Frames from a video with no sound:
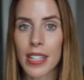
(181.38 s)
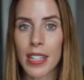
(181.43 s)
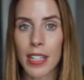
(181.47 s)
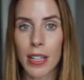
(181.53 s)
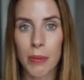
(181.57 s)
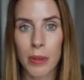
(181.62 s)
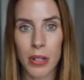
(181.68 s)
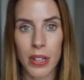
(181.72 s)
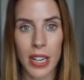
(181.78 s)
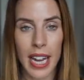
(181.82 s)
the
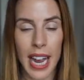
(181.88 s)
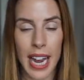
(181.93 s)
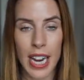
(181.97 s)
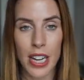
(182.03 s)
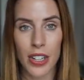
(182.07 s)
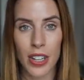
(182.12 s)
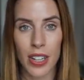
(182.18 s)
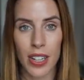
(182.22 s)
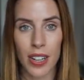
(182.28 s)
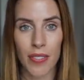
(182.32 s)

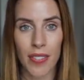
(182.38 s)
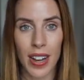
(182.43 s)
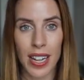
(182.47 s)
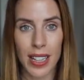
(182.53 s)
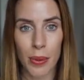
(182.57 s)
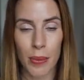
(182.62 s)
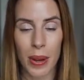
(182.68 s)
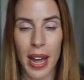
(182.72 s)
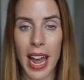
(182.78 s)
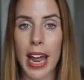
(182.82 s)
communication, the fact
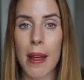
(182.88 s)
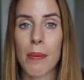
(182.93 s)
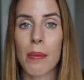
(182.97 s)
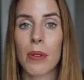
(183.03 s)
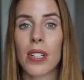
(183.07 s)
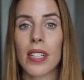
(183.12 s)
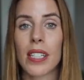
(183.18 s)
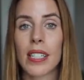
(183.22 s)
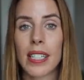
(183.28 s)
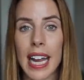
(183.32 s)
that we're able
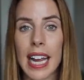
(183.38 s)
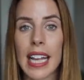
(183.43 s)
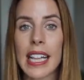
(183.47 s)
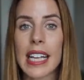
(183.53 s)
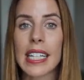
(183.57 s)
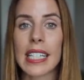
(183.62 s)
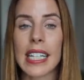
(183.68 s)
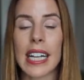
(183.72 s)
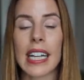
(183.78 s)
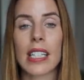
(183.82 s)
to say
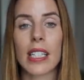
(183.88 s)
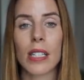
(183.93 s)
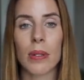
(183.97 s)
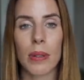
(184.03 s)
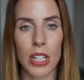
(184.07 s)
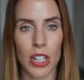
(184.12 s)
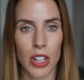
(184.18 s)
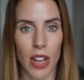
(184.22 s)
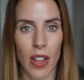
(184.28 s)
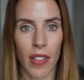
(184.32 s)
these things to
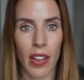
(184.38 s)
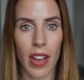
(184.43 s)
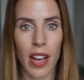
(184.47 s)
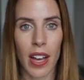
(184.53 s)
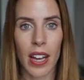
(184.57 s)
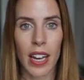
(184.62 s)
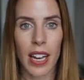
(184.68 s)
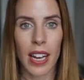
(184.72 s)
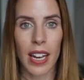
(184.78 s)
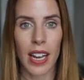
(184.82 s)
each
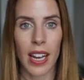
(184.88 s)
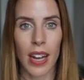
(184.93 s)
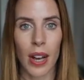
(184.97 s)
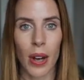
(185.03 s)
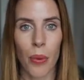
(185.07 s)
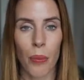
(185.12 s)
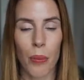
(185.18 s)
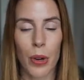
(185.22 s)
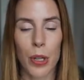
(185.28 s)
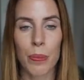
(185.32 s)
other,
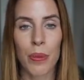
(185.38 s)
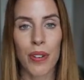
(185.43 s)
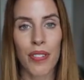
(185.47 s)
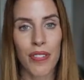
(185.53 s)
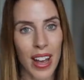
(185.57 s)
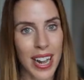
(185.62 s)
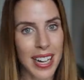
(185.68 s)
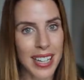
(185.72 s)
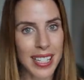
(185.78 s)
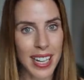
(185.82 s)
which
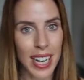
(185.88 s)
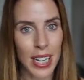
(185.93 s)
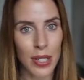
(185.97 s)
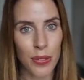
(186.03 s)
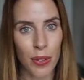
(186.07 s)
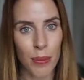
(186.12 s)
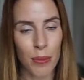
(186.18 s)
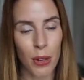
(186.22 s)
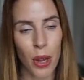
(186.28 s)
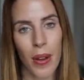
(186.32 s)
prevents us
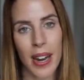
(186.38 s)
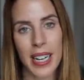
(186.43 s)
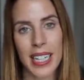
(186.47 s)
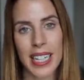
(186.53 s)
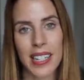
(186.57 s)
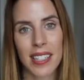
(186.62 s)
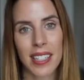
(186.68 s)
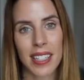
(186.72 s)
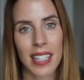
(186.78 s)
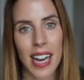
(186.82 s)
from going
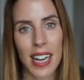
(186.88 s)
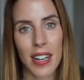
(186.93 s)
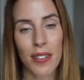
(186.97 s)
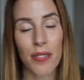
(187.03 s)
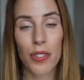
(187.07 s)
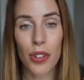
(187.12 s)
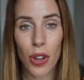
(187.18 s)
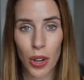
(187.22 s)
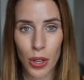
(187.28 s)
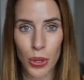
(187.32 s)
down a line of
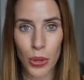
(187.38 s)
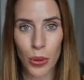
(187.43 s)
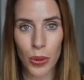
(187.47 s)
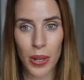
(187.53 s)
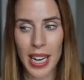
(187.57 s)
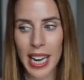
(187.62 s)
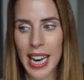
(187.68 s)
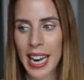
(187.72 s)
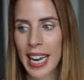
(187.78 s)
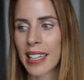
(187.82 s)
not
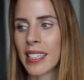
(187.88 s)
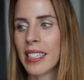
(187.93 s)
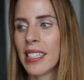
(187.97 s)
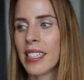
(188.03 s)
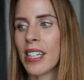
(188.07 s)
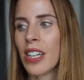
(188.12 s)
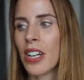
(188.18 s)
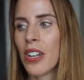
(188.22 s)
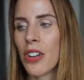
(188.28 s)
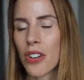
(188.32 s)
talking,
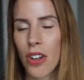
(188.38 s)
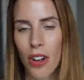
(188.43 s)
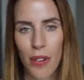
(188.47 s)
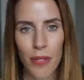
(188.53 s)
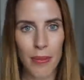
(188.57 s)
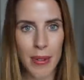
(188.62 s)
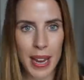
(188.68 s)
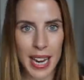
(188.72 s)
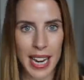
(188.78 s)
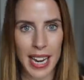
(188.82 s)

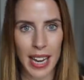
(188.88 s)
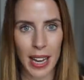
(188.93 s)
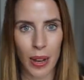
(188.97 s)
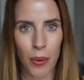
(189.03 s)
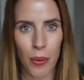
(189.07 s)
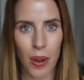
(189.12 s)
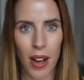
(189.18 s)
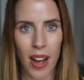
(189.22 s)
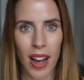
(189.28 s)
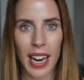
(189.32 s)
not making it
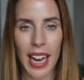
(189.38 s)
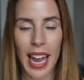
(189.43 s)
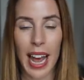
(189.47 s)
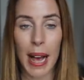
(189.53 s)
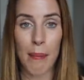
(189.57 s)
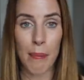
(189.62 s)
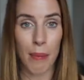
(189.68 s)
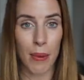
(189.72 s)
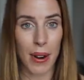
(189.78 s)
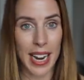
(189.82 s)
work,
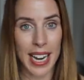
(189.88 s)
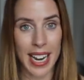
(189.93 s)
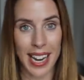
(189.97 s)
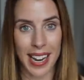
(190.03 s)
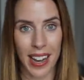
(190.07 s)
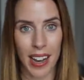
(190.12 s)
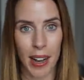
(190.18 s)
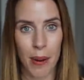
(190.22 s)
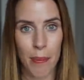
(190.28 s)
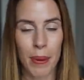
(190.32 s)
and
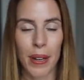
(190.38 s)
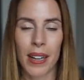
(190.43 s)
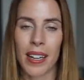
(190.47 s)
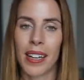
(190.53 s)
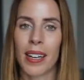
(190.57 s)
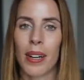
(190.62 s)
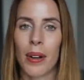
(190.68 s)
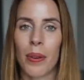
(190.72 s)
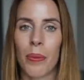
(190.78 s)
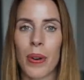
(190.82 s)
breaking up.
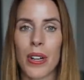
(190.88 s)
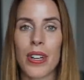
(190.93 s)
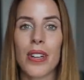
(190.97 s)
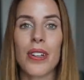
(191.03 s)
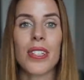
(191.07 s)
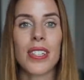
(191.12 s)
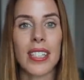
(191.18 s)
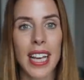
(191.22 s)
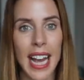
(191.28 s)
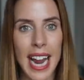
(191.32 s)
When you
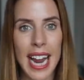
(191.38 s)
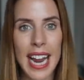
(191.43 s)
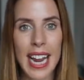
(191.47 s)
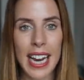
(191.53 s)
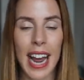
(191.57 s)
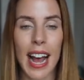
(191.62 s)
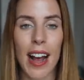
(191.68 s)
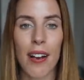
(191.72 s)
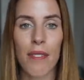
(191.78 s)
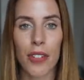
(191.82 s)
say
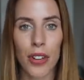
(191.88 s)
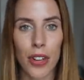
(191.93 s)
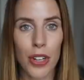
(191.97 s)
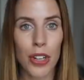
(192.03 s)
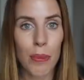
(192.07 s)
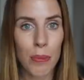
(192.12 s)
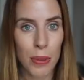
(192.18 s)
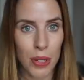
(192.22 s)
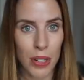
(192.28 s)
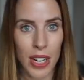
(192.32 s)
and have good
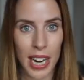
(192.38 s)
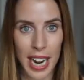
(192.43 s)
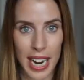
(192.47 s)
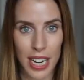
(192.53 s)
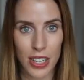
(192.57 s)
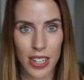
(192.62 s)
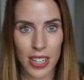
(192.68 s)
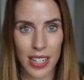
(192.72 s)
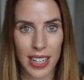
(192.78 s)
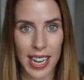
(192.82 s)

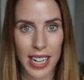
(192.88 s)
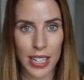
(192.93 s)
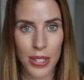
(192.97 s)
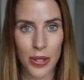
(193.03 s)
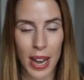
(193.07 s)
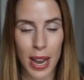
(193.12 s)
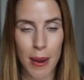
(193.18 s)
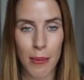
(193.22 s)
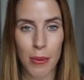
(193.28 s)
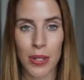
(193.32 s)
communication lines,
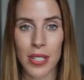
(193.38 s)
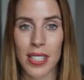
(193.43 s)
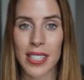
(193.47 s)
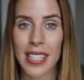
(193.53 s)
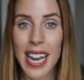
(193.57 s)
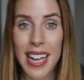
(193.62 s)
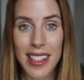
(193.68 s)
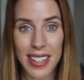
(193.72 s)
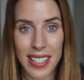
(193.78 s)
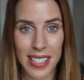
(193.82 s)
you're able to
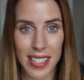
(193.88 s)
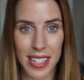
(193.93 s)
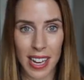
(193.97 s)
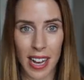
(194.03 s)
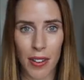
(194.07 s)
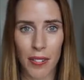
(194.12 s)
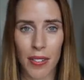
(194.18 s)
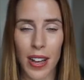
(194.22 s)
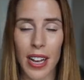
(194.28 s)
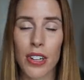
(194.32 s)
say this
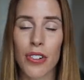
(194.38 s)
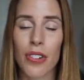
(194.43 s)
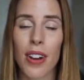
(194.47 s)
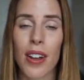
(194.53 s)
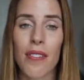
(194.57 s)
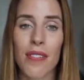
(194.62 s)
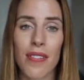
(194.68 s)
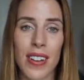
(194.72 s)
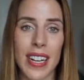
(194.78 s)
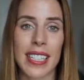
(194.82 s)
stuff and try
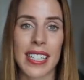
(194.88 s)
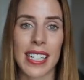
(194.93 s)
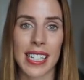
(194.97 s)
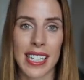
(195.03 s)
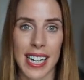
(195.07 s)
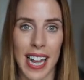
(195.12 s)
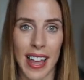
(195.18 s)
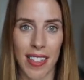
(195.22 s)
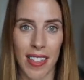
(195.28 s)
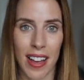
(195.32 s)
and fix it
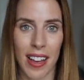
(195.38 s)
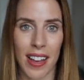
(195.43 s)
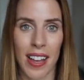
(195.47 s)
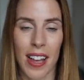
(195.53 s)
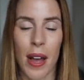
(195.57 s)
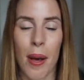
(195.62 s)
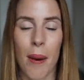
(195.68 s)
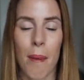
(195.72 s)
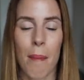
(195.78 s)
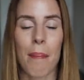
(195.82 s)
together.
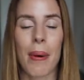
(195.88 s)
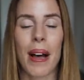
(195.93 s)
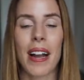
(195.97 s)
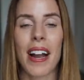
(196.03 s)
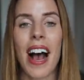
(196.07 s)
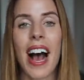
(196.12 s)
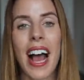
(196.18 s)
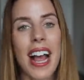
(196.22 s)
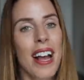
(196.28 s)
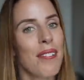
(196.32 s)
But
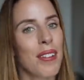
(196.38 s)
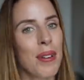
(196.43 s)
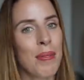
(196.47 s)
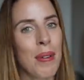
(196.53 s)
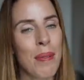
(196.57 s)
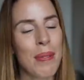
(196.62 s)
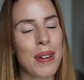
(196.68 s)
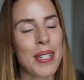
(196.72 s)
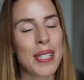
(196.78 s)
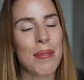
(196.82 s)
I have come
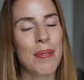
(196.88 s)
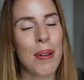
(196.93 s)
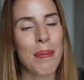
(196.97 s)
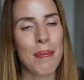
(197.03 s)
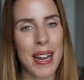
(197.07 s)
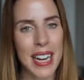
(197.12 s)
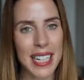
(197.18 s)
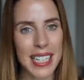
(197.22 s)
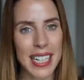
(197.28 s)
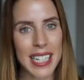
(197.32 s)
up with some
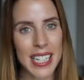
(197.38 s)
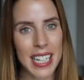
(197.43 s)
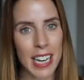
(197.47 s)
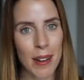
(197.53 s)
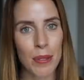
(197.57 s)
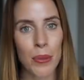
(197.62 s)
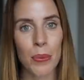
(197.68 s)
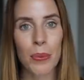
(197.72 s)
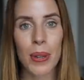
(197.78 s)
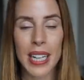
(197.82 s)
amazing
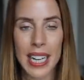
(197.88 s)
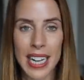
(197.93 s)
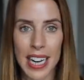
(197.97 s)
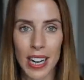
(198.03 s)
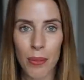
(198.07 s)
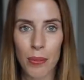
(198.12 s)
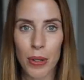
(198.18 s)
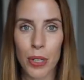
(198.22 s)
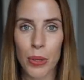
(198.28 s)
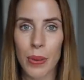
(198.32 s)
tips with
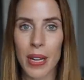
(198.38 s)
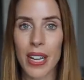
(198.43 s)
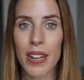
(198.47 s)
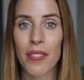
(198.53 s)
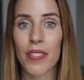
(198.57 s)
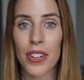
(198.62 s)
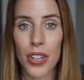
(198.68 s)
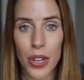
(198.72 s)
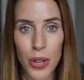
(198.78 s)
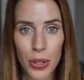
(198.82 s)
Leon, which we
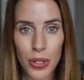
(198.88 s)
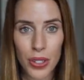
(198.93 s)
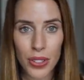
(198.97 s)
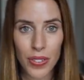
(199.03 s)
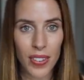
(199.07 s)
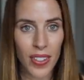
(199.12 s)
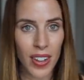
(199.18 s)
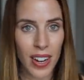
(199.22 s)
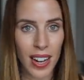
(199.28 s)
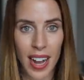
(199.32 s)
have used
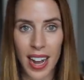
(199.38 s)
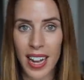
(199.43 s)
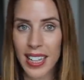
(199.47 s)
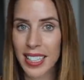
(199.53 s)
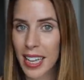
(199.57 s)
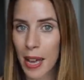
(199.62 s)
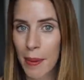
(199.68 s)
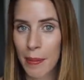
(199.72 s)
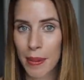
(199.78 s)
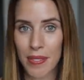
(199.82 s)
for the
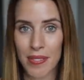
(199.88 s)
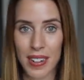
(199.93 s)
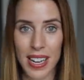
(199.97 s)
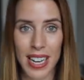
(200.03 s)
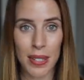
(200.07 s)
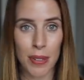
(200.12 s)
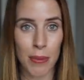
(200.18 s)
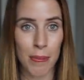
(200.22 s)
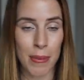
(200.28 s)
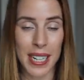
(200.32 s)
last couple of
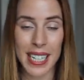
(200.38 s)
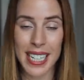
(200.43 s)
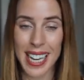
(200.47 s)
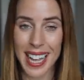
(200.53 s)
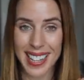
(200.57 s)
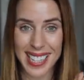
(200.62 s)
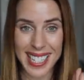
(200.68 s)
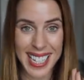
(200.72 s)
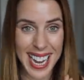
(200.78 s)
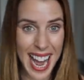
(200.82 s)
years. We've been
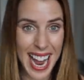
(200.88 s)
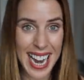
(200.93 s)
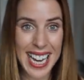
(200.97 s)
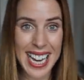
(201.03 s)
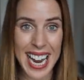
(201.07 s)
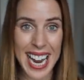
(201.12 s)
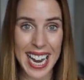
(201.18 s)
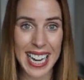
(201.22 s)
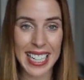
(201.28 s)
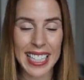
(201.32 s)
together 10
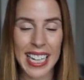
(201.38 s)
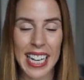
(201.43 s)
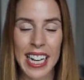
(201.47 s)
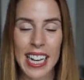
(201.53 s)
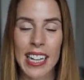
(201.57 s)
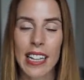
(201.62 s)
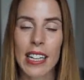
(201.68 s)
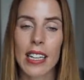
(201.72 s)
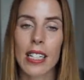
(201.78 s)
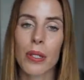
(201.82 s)
years.
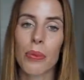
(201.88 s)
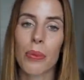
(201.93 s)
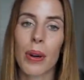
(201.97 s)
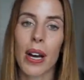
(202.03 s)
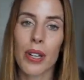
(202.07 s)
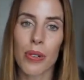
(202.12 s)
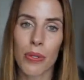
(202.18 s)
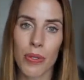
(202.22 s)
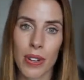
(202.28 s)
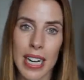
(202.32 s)
These have
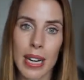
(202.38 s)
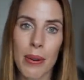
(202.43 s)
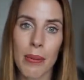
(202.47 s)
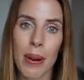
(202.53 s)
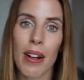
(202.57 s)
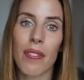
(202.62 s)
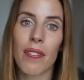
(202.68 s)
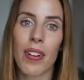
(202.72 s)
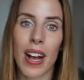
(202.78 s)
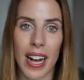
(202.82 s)
worked really
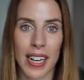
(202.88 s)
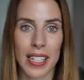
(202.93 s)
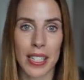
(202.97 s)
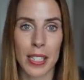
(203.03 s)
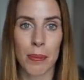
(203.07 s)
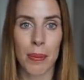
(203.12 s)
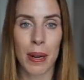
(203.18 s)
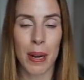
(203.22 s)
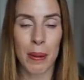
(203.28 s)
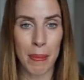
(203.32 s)
well for us
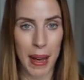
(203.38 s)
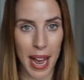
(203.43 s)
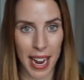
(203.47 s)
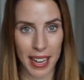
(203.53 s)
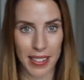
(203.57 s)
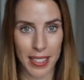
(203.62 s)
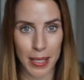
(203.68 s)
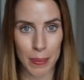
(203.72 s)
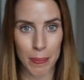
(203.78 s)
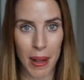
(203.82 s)
to bring
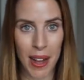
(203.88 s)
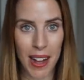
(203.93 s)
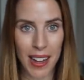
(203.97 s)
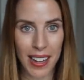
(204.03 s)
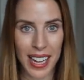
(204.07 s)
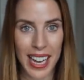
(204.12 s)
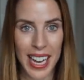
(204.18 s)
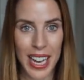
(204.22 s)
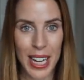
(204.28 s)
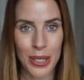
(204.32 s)
back the
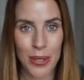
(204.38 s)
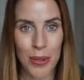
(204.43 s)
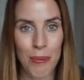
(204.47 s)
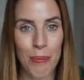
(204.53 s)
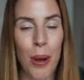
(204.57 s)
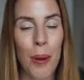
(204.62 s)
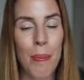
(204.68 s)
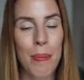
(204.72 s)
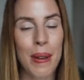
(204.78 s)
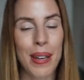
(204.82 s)
spark, so I'm
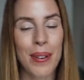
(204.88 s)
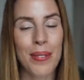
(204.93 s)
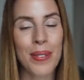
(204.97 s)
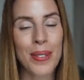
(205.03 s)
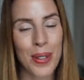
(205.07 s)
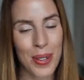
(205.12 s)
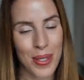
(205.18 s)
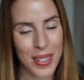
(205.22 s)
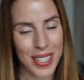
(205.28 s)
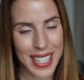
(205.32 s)
hoping it will
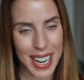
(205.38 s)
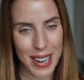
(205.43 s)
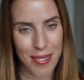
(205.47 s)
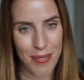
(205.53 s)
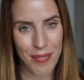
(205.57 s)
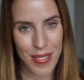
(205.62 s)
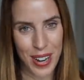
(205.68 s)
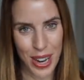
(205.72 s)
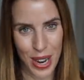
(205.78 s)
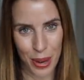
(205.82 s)
do the
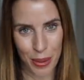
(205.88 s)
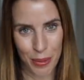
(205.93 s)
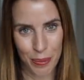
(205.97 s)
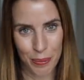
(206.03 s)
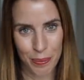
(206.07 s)
same for you.